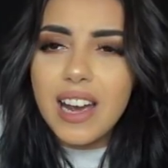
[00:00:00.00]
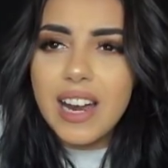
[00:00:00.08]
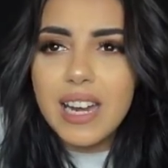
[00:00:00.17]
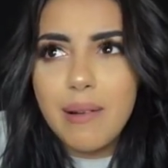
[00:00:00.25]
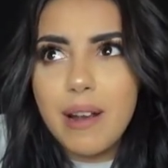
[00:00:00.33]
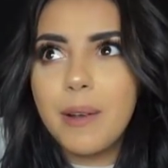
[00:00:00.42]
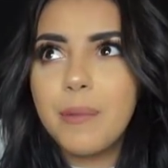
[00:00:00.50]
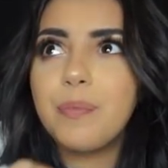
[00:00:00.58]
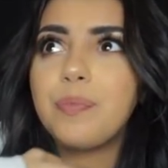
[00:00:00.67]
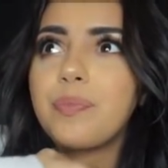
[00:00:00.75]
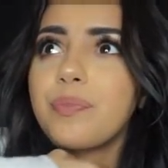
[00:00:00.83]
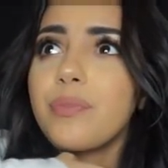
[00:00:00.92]
Anyway,
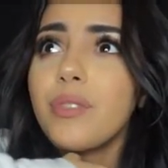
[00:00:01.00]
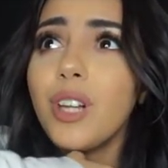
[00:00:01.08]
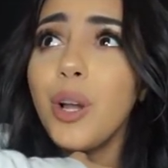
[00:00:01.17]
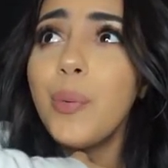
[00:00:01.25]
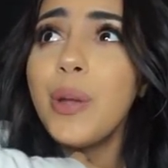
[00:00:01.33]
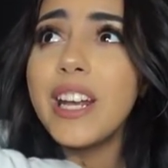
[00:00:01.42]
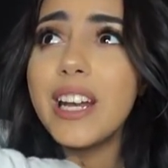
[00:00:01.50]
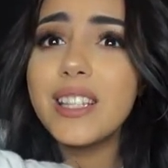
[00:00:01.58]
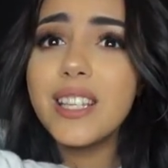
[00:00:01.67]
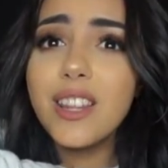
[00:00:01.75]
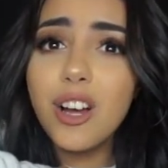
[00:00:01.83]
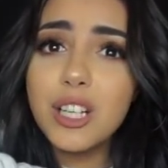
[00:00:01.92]
we get
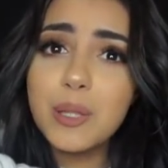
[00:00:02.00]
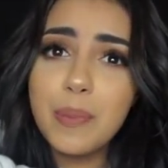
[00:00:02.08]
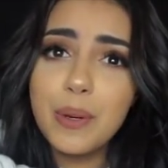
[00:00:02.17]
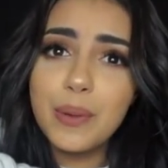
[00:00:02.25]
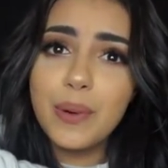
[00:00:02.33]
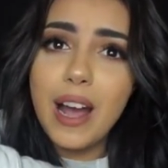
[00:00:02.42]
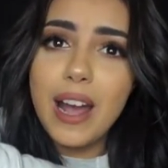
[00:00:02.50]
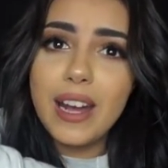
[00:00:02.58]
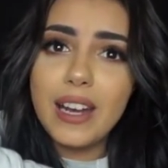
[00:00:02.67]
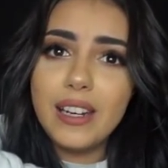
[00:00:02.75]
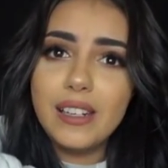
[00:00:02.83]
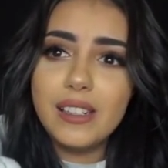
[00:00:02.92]
to the hospital
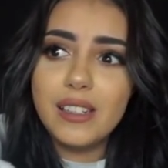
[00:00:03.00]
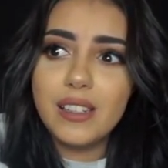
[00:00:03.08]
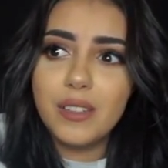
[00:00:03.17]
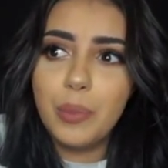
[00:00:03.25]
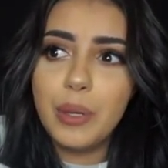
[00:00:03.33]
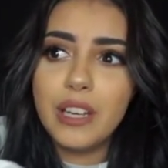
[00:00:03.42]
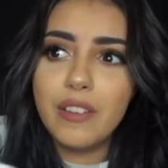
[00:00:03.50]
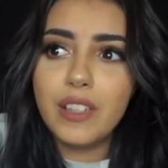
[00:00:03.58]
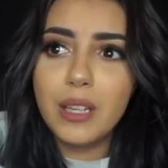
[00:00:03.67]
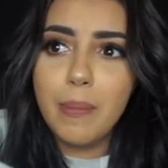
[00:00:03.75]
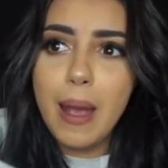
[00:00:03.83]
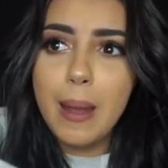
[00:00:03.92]
and we give
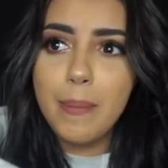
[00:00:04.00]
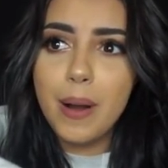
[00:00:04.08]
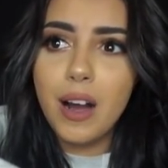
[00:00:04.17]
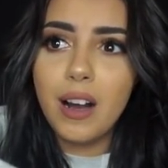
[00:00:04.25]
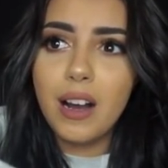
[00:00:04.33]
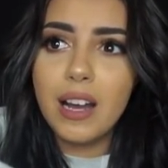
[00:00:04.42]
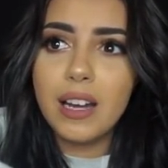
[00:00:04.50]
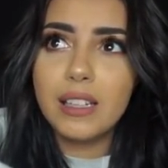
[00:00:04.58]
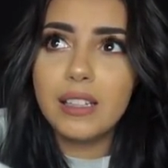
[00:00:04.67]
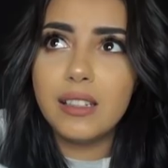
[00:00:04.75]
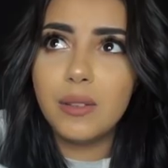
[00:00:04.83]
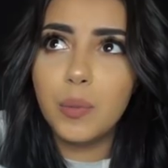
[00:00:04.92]
in the paper
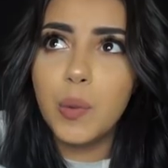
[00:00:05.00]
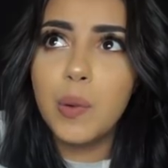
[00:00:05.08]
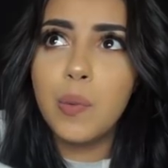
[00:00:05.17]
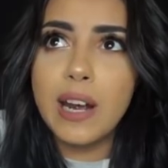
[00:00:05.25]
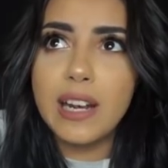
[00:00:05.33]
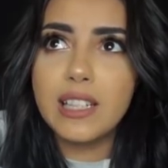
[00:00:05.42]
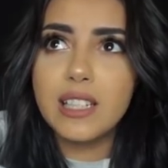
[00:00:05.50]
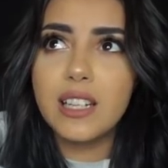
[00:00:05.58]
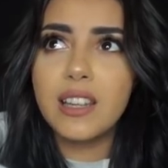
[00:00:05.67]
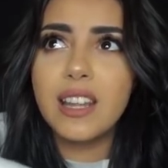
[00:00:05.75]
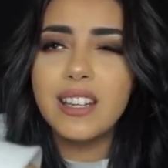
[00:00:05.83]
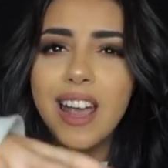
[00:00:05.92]
and we wait,
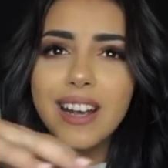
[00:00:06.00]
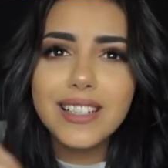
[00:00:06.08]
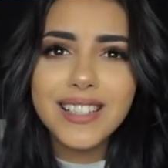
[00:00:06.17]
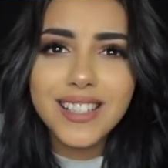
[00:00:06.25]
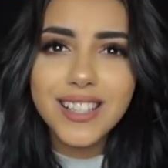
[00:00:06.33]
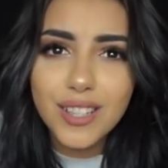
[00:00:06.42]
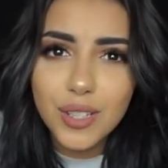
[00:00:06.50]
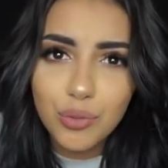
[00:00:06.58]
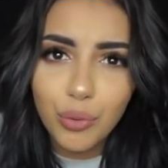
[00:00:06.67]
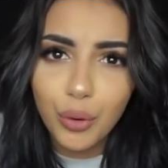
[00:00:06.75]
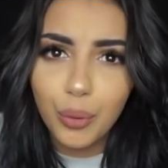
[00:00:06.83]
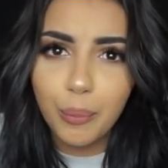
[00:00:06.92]
and they take us into
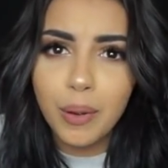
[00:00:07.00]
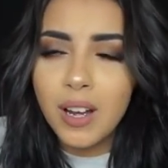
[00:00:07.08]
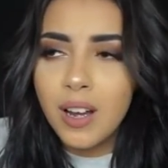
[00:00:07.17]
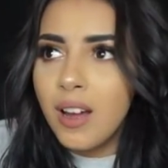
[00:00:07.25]
this room.